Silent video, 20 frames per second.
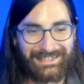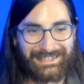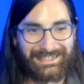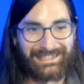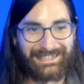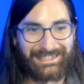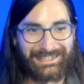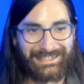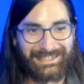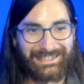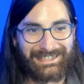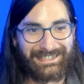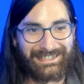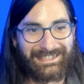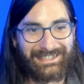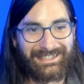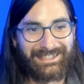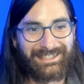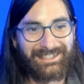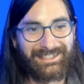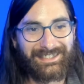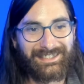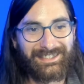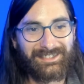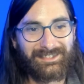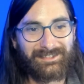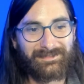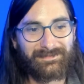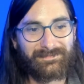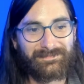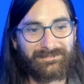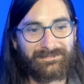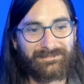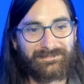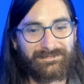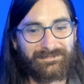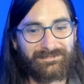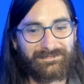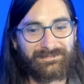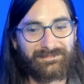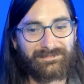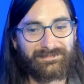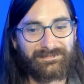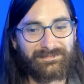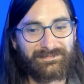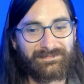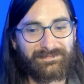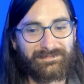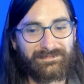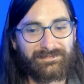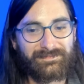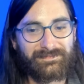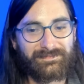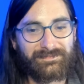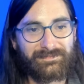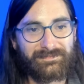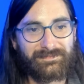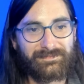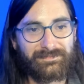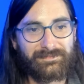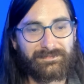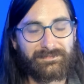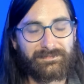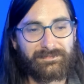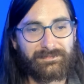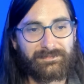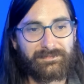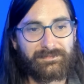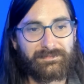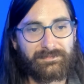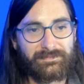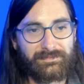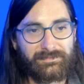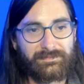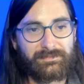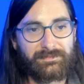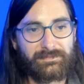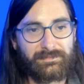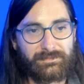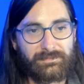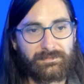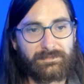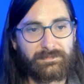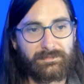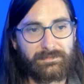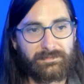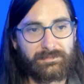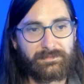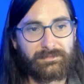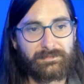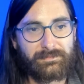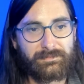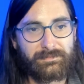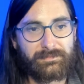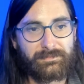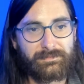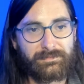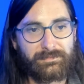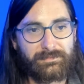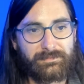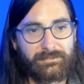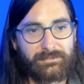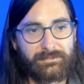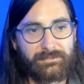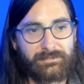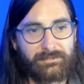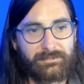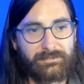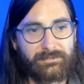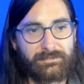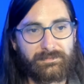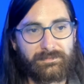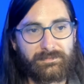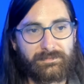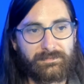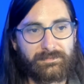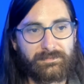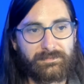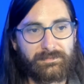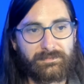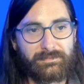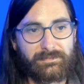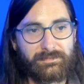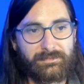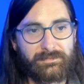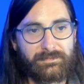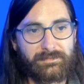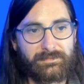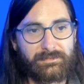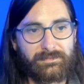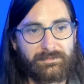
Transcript: This person isn't speaking.